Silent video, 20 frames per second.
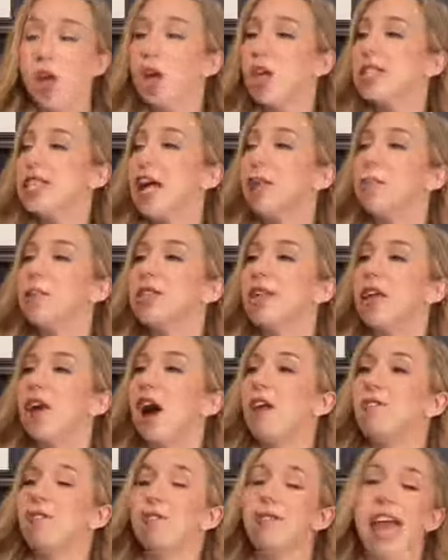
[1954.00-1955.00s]
10%
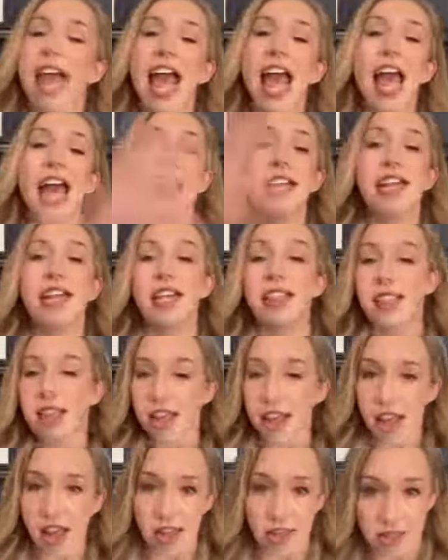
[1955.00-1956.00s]
off of anything
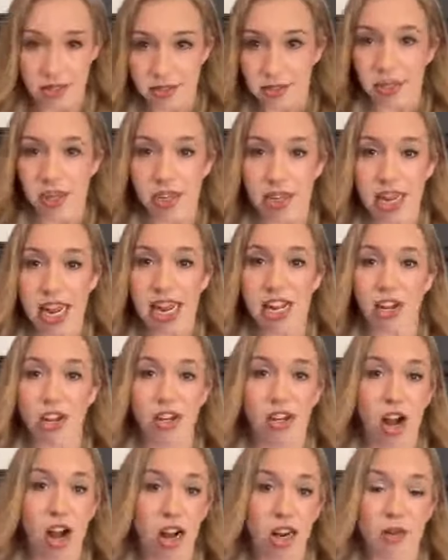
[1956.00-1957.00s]
else in your
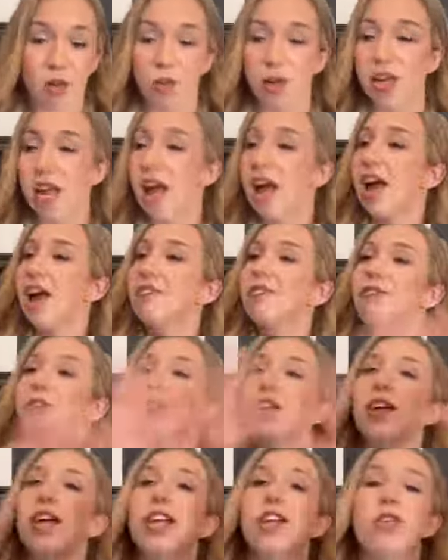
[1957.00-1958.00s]
cart,
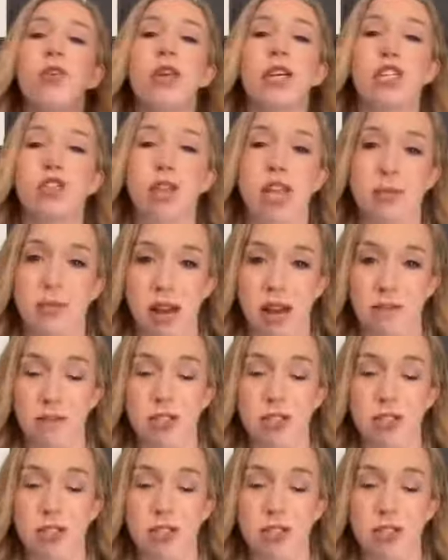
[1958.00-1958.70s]
whatever you could dream of.